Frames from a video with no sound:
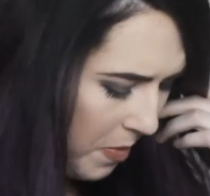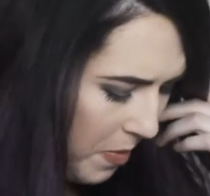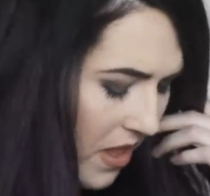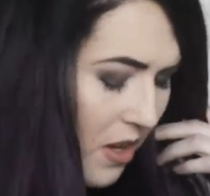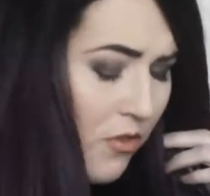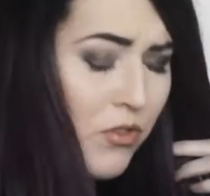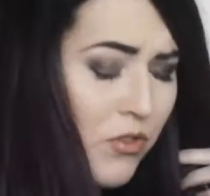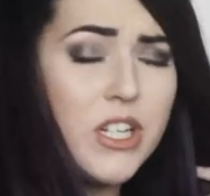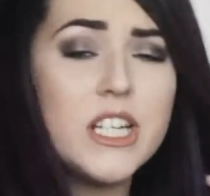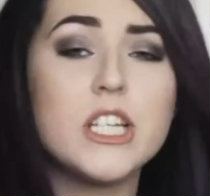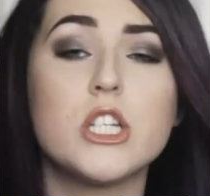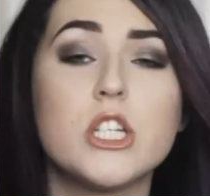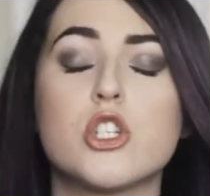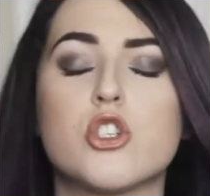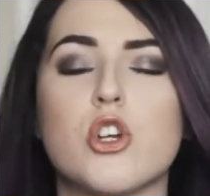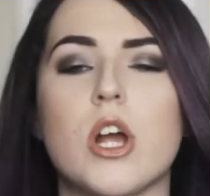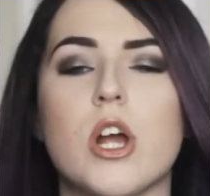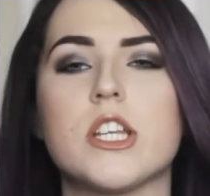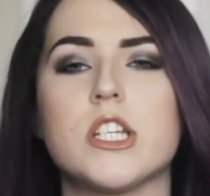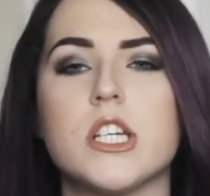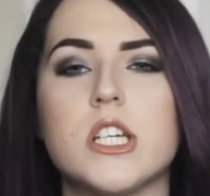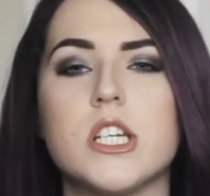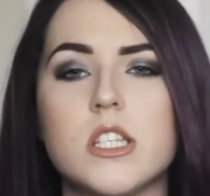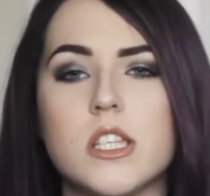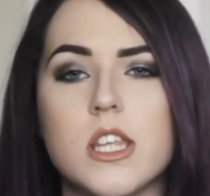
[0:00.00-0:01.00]
but they're really
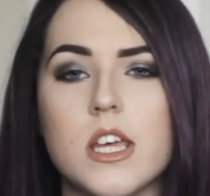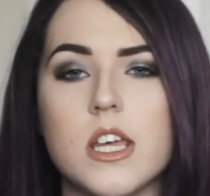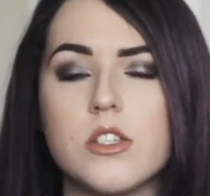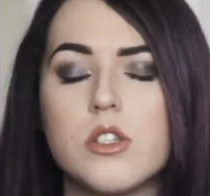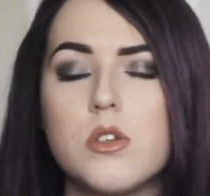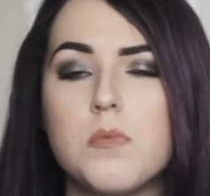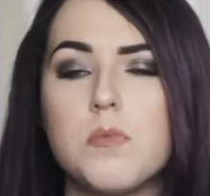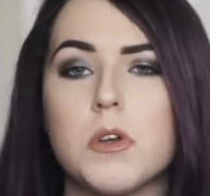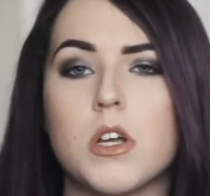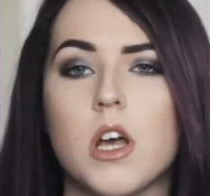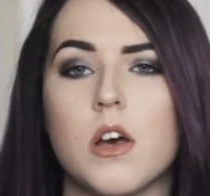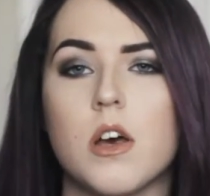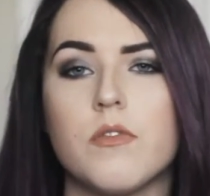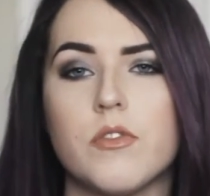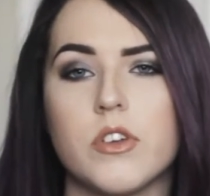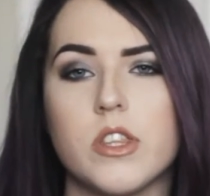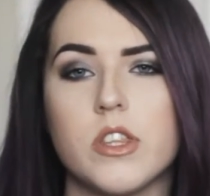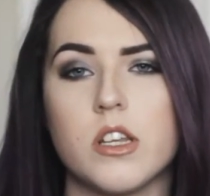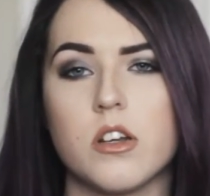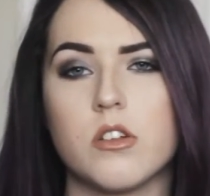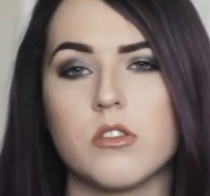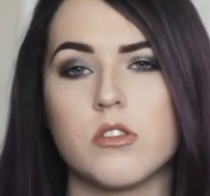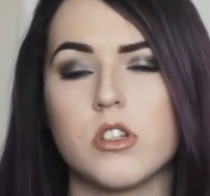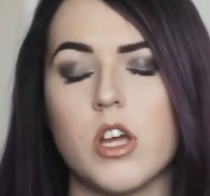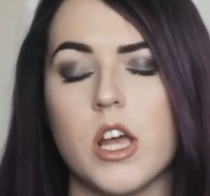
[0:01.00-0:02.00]
stretchy so they're super comfy,
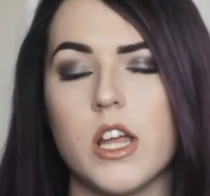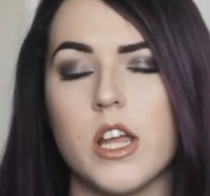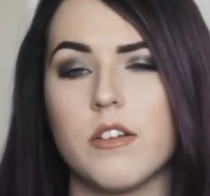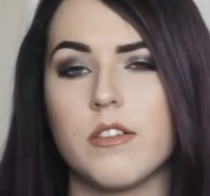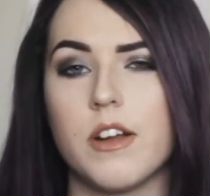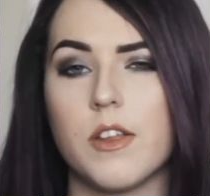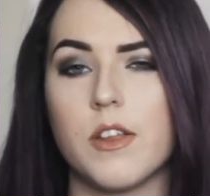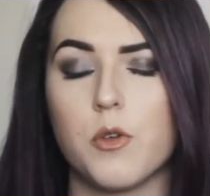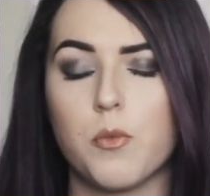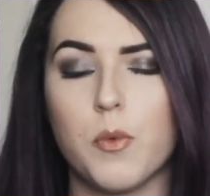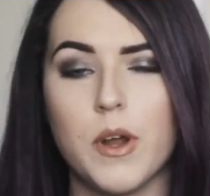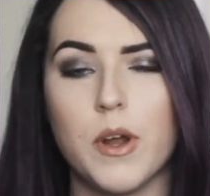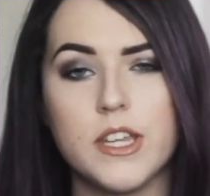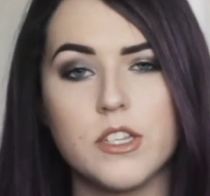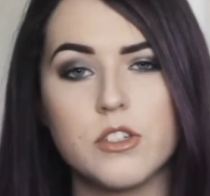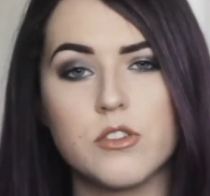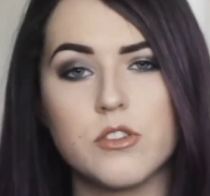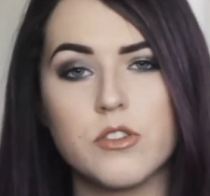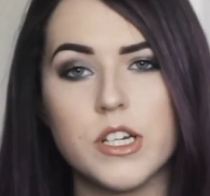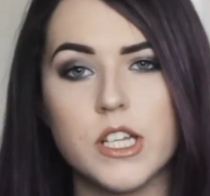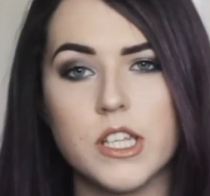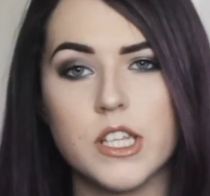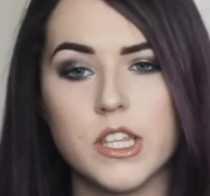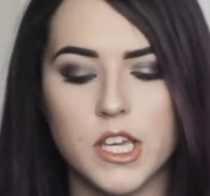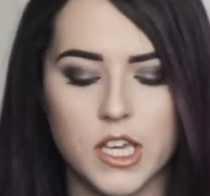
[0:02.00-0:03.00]
they're not tight around the waist or
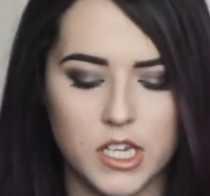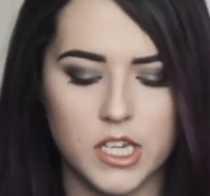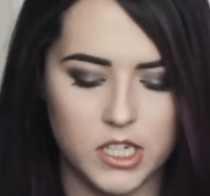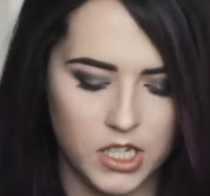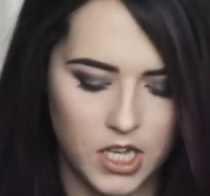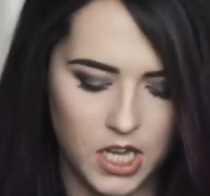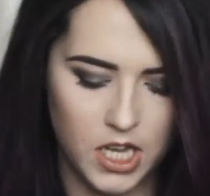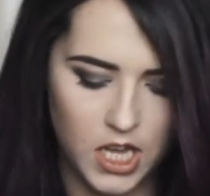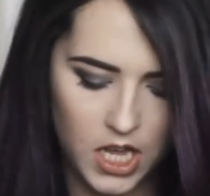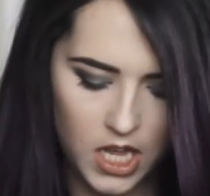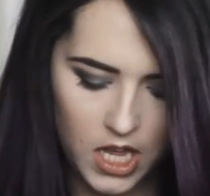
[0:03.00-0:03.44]
anything